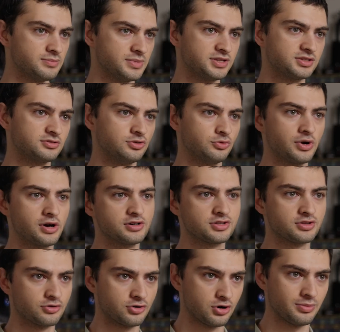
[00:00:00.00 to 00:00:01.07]
Basically, where is
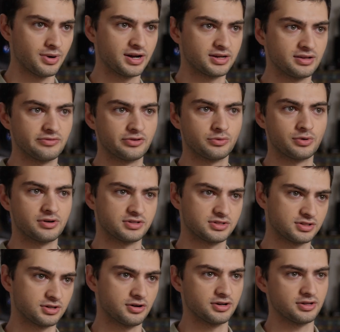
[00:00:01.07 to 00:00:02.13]
the robot given where it
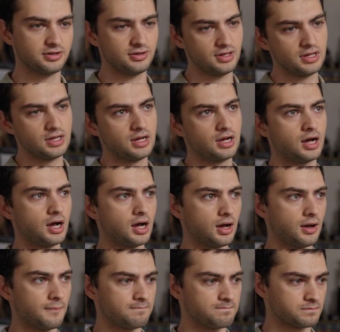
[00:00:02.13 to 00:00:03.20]
started?
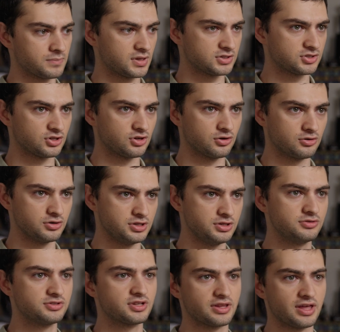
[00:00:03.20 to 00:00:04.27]
And so
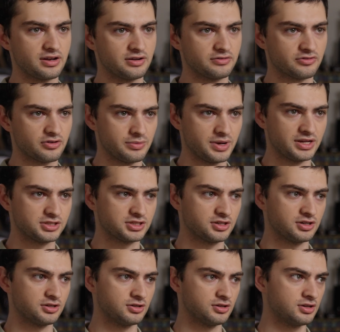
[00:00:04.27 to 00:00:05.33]
using that
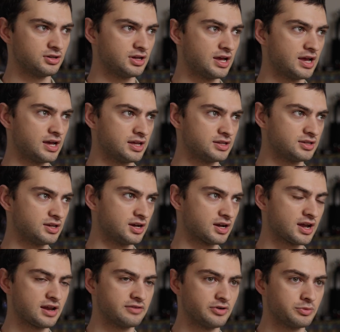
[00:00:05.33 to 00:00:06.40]
information and
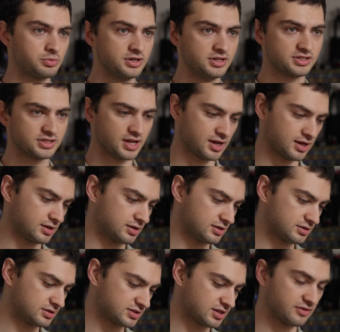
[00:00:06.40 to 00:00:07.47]
kind of a preset
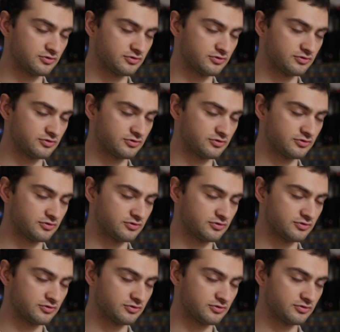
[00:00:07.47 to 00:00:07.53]
set